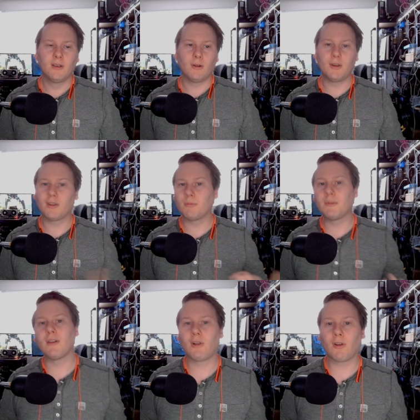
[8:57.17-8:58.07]
Or are you going to
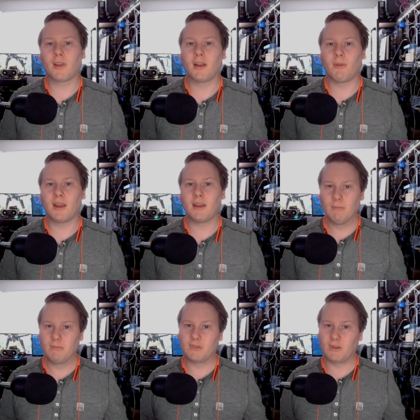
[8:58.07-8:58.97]
be overclocking anyway,
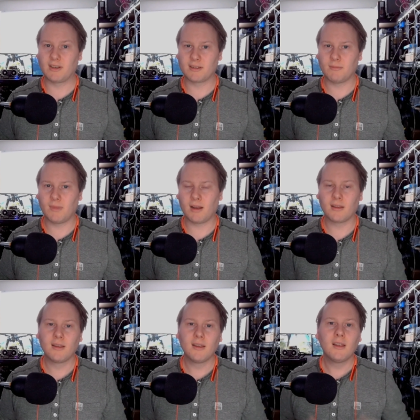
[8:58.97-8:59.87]
so it doesn't matter?